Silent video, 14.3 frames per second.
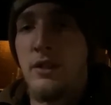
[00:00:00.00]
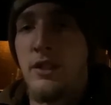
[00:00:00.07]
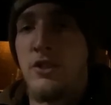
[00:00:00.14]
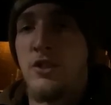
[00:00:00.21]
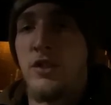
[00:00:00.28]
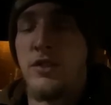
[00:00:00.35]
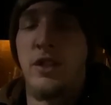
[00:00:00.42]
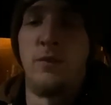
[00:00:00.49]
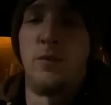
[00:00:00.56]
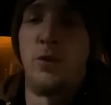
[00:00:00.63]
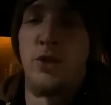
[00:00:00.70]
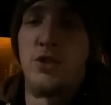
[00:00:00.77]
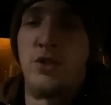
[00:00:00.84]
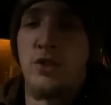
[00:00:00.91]
It's just
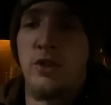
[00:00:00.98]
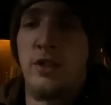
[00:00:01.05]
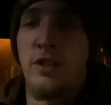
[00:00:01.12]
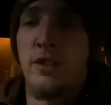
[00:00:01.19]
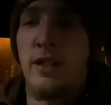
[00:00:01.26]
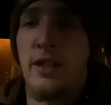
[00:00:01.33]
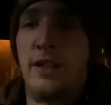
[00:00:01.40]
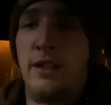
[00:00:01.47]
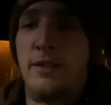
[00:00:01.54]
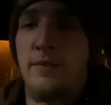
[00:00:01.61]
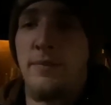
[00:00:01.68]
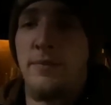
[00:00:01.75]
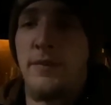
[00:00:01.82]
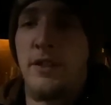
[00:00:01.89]
unfortunate that
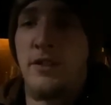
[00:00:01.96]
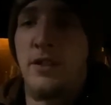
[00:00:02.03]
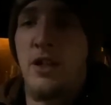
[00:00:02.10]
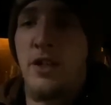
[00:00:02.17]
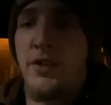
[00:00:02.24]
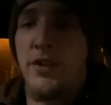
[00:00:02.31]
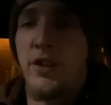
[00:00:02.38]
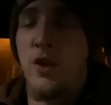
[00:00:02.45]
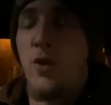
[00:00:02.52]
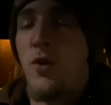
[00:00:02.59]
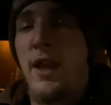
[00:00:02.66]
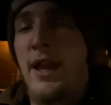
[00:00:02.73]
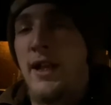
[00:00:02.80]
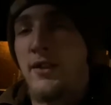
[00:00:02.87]
it's causing the
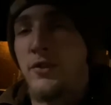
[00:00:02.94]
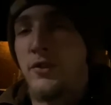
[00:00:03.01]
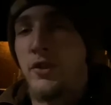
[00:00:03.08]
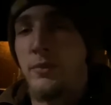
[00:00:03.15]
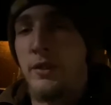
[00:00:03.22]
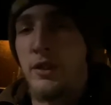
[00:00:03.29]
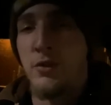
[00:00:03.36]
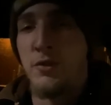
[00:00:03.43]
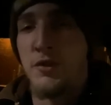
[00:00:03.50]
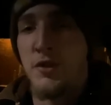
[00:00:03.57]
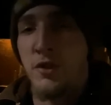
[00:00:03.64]
whole axle to be loose.